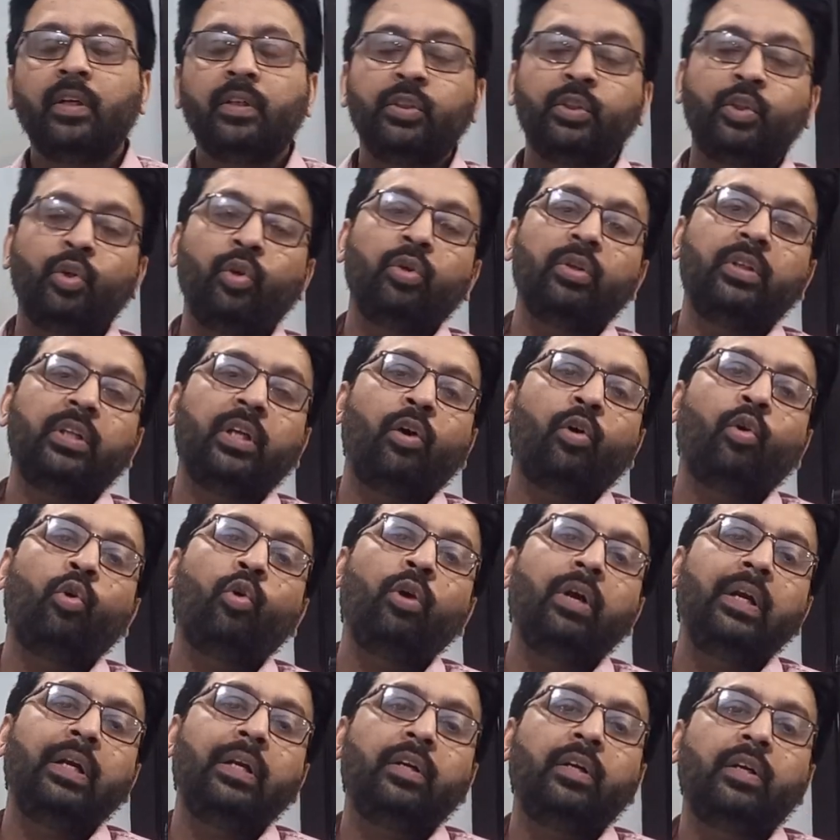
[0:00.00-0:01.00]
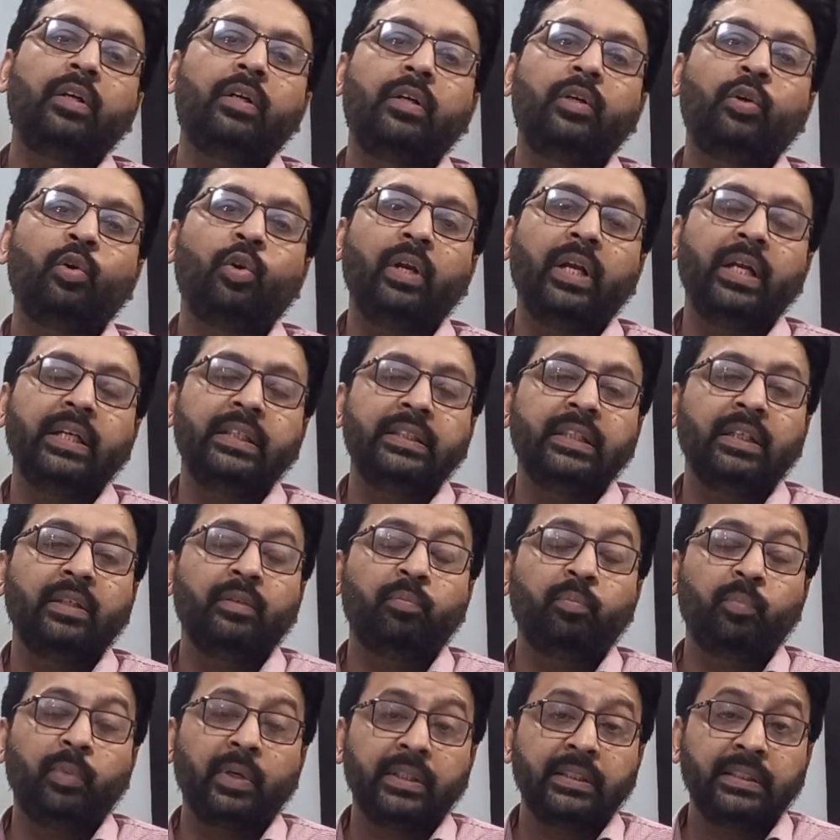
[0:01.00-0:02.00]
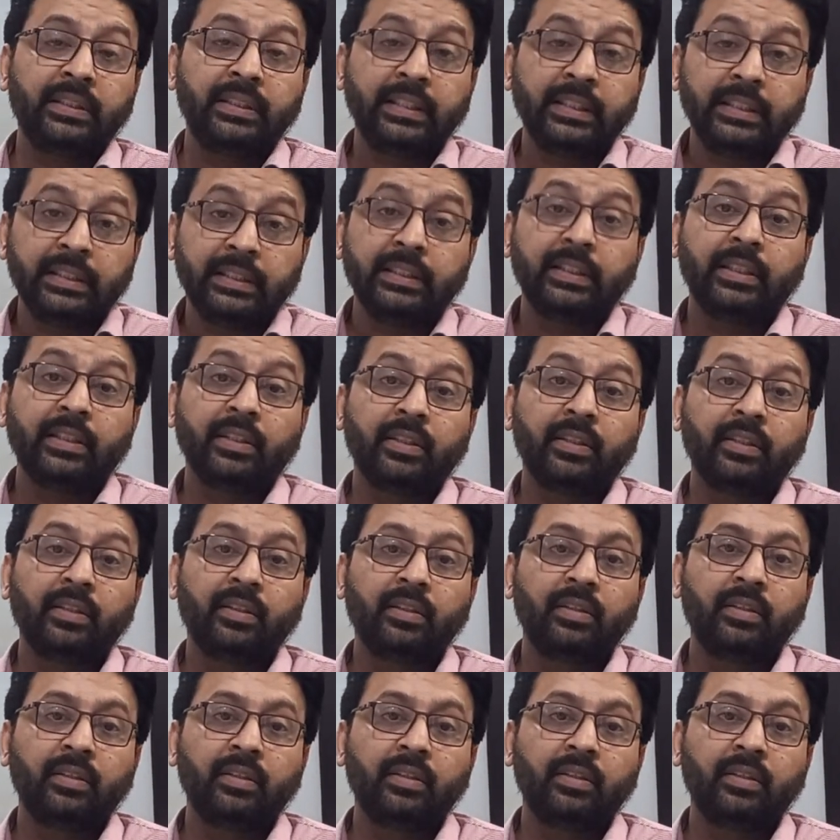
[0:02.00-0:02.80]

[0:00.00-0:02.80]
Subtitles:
So the old collagen persists,